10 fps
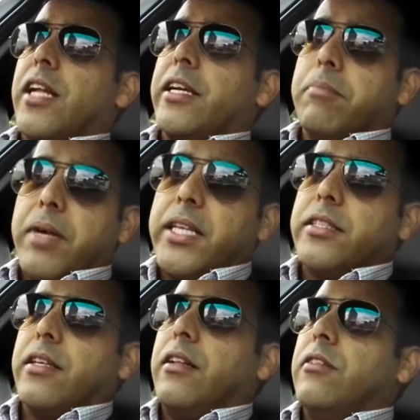like
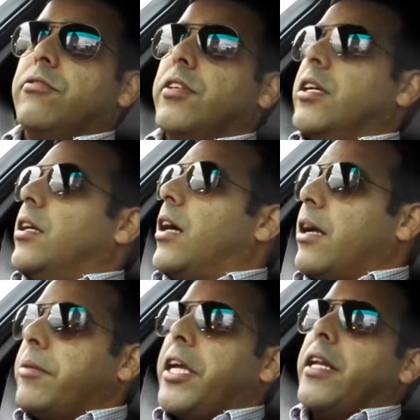myself i
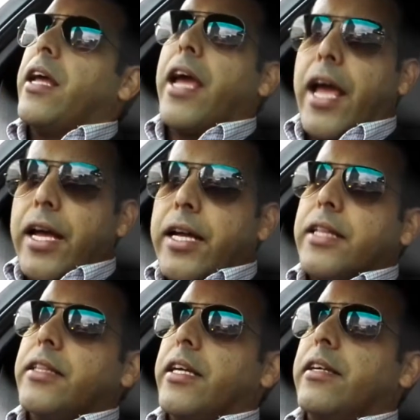mean hang
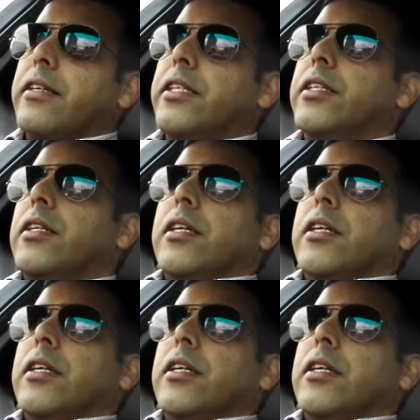in there